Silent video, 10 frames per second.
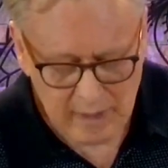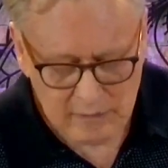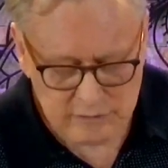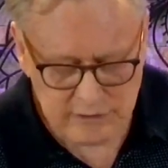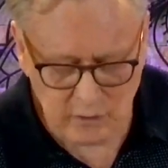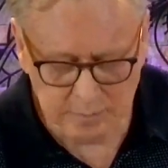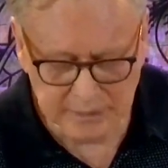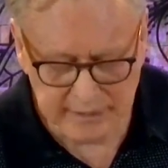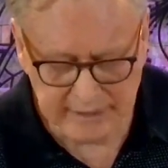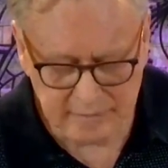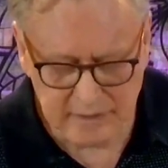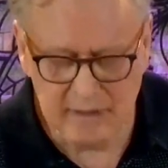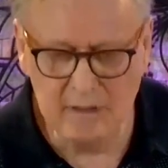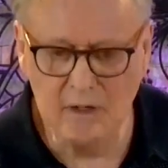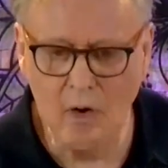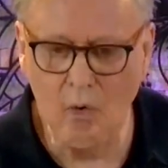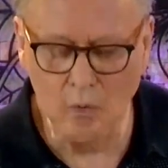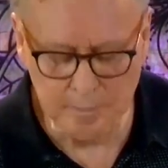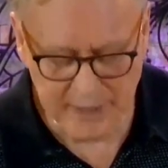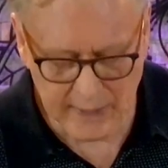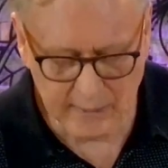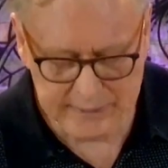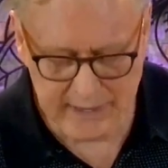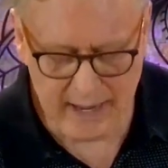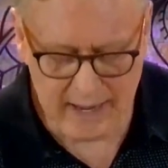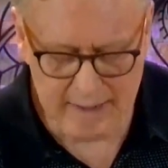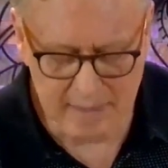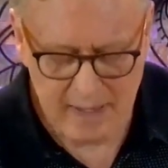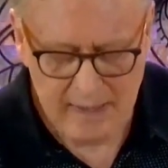still believed in an old paradigm